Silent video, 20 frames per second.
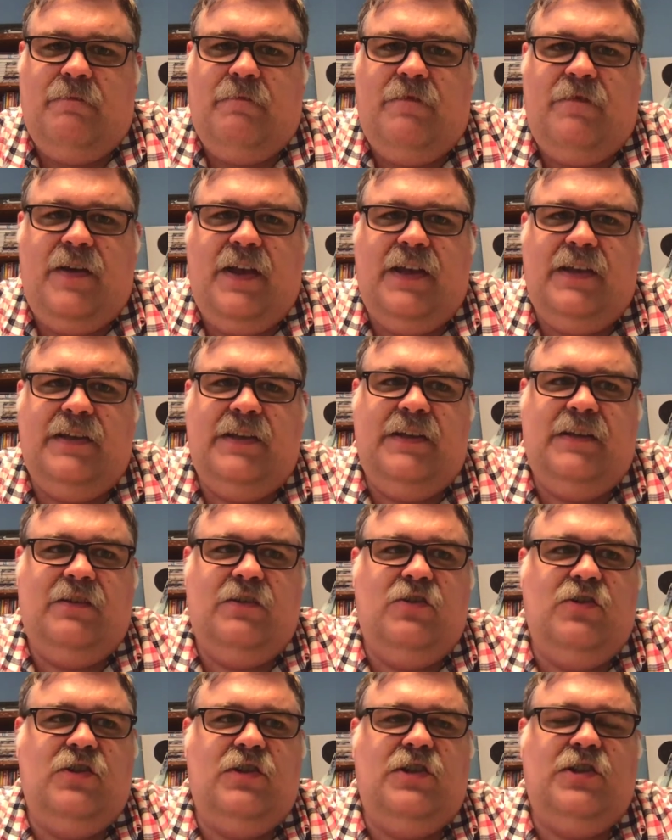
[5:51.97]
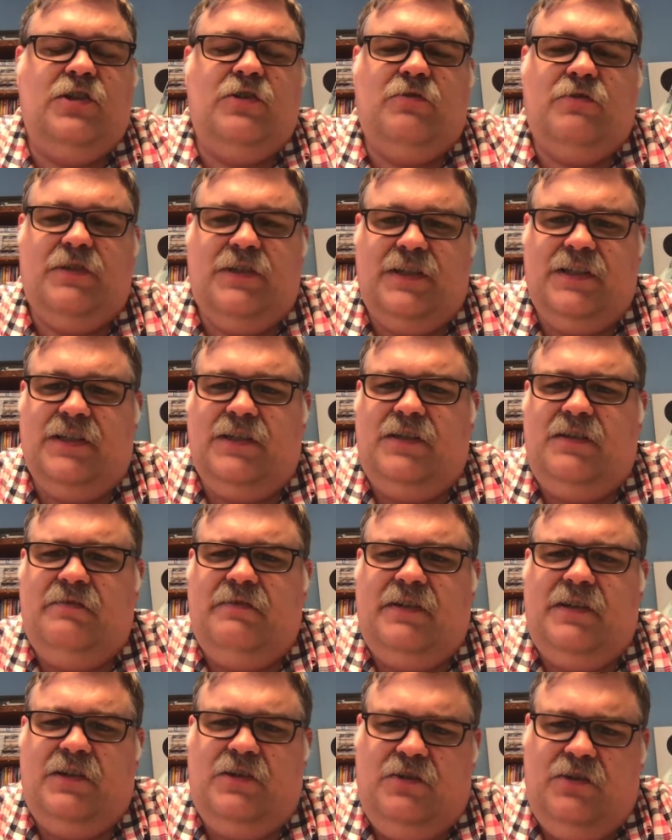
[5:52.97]
finding good sources,
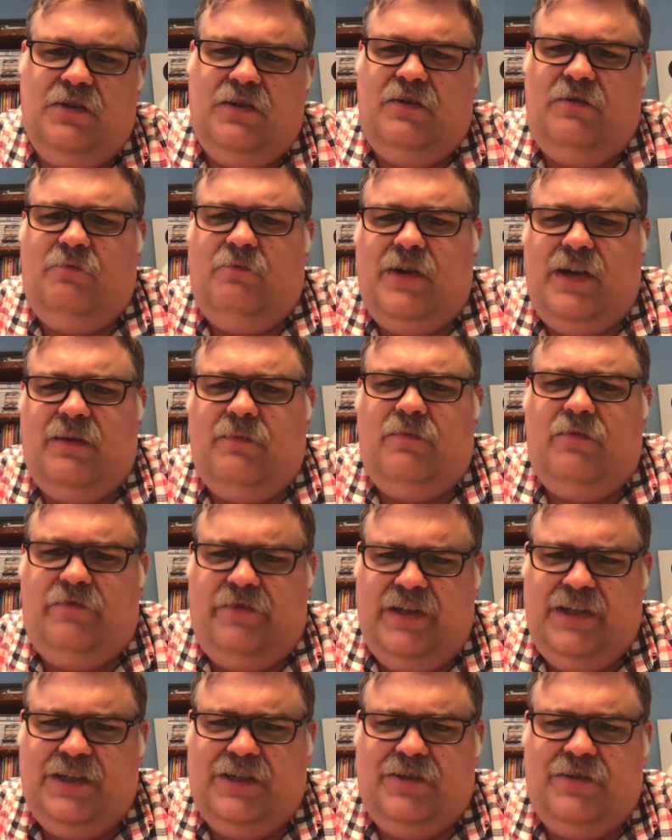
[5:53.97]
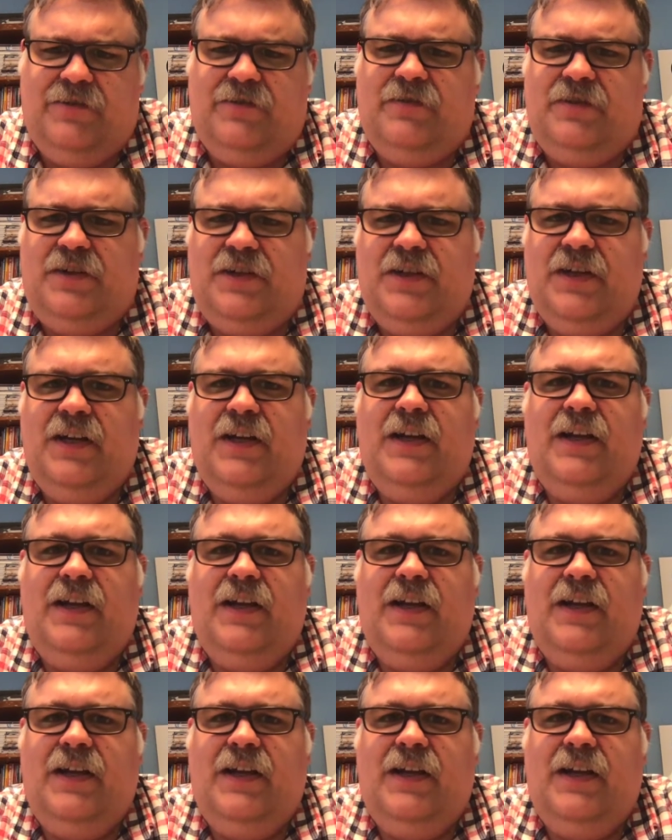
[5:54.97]
doing good web research,